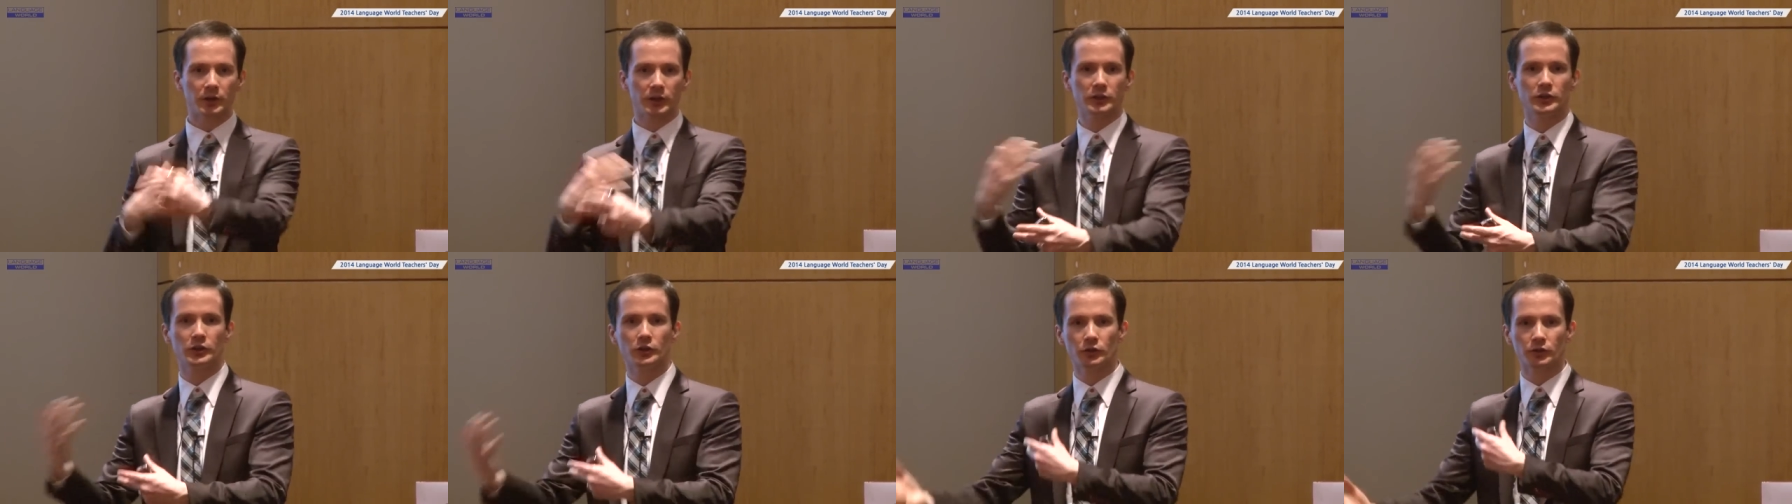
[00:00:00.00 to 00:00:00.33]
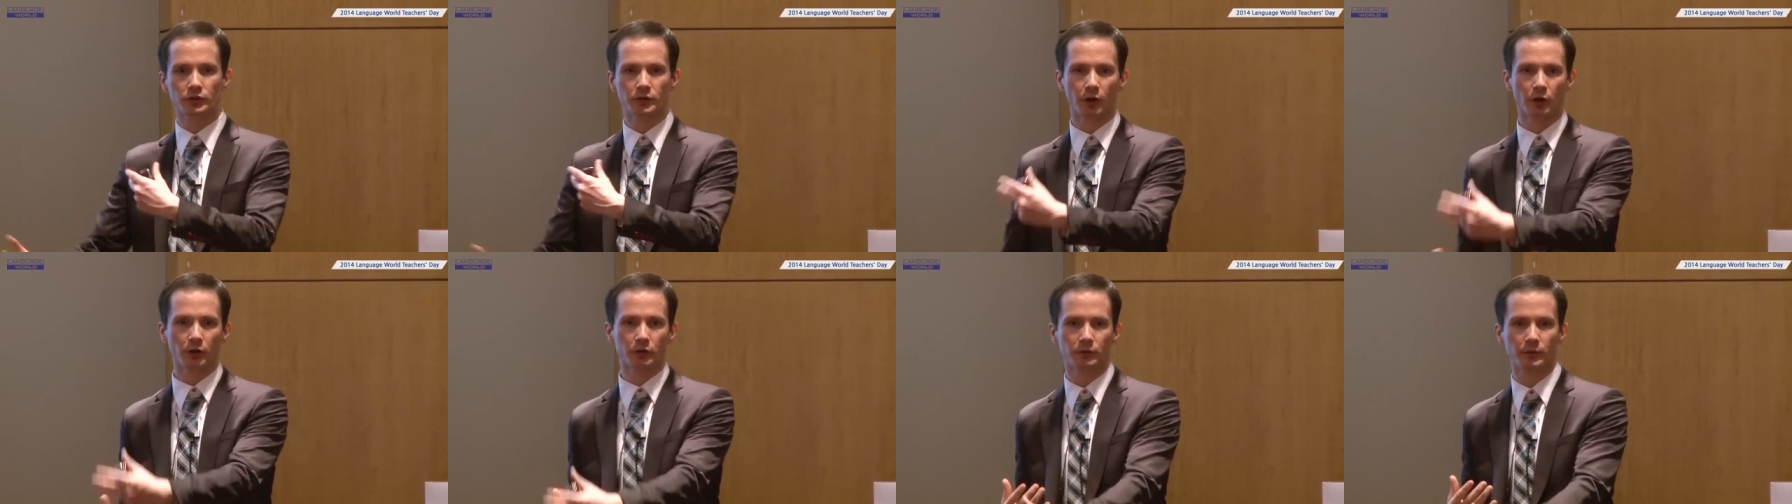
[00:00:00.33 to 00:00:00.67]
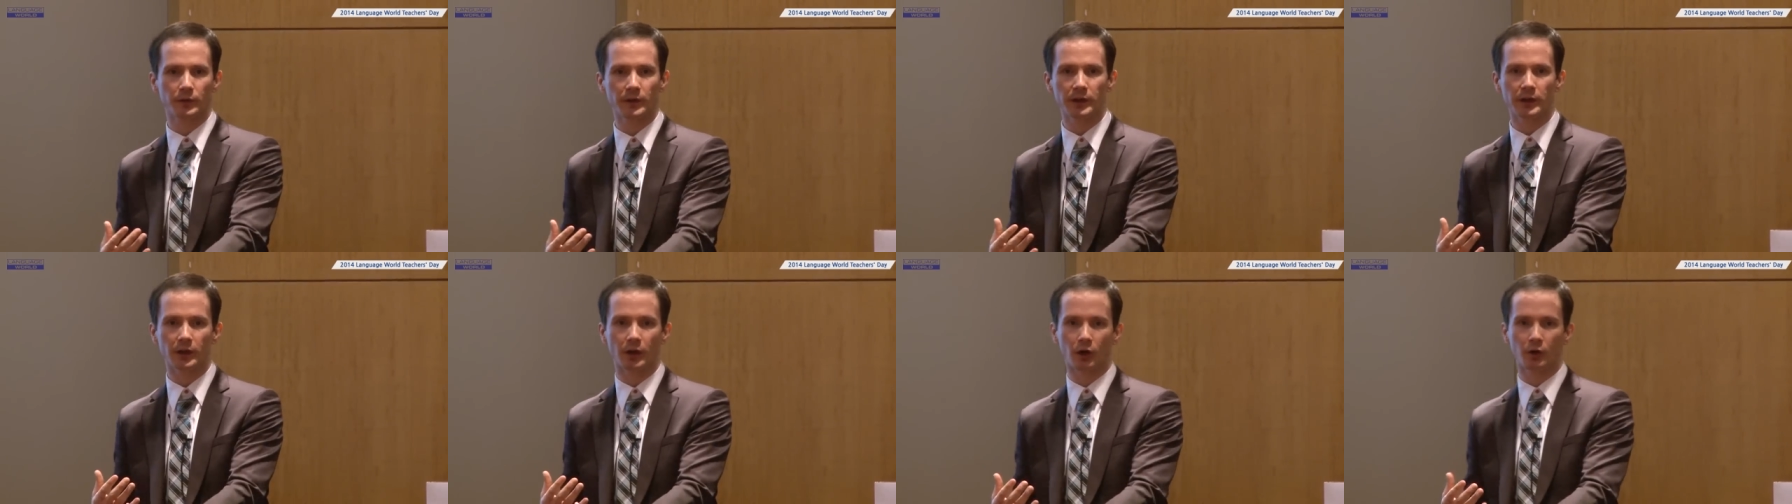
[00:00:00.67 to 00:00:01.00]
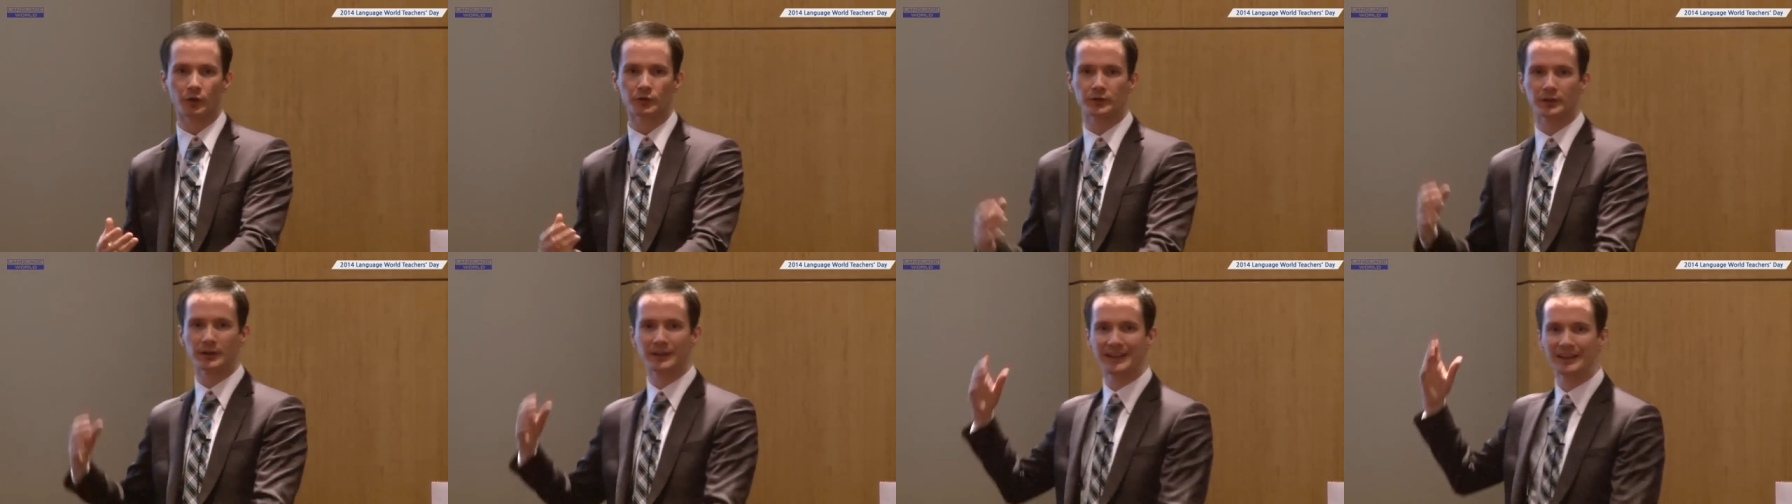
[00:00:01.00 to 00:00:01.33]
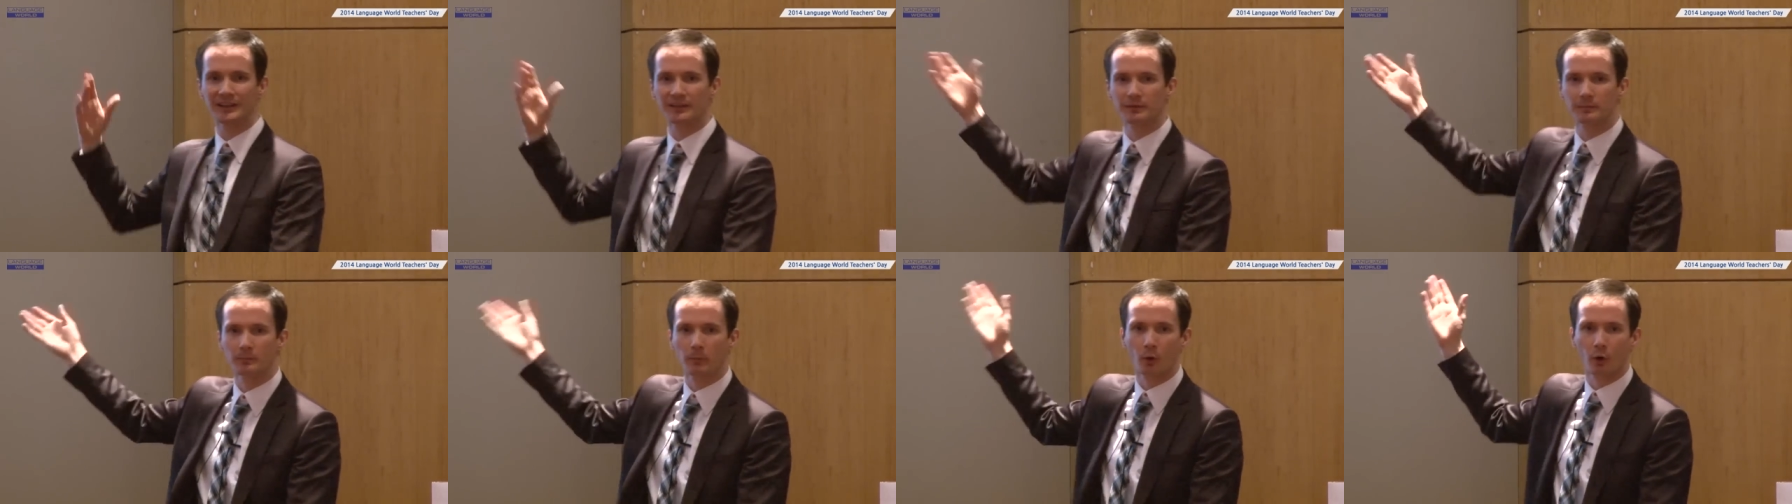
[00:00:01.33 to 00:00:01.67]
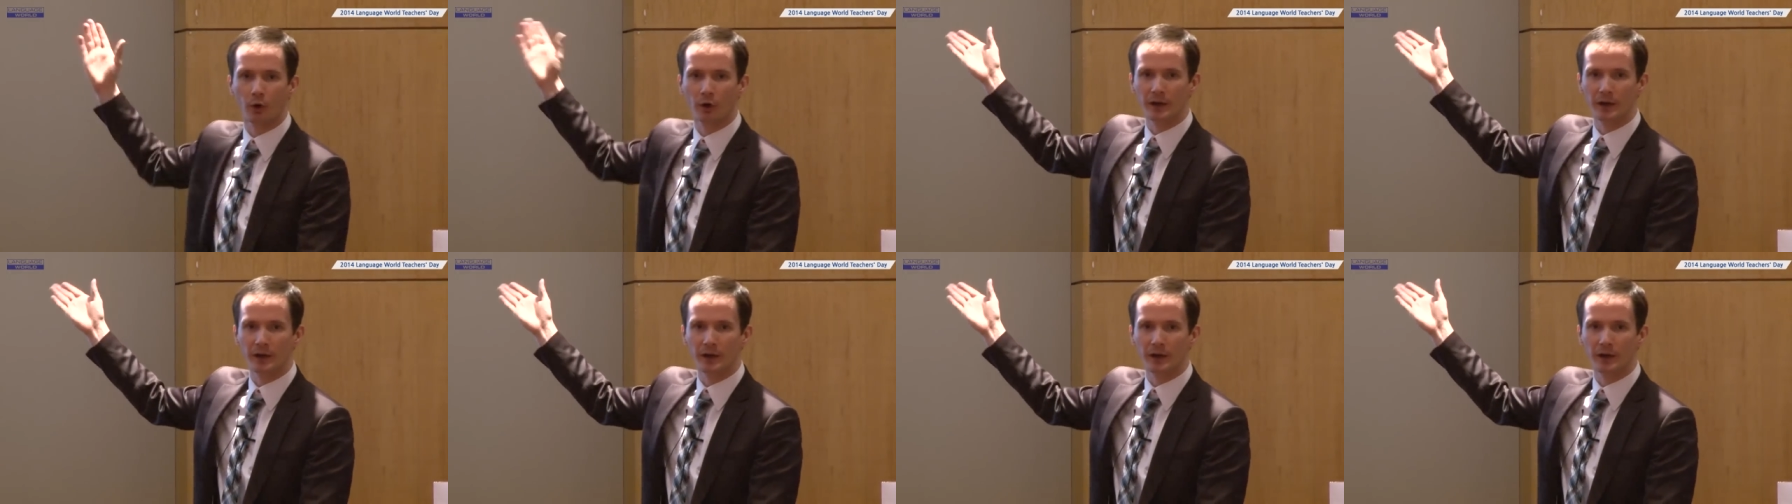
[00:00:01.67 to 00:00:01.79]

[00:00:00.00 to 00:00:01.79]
use those videos to give more